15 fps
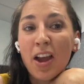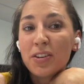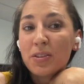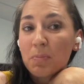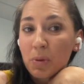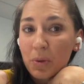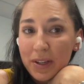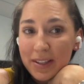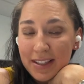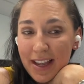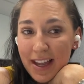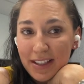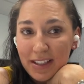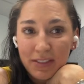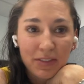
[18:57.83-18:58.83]
deployed
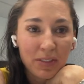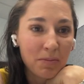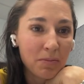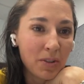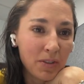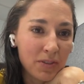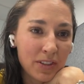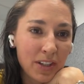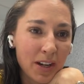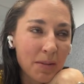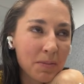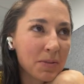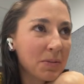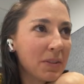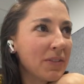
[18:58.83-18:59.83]
Santa from rooftops.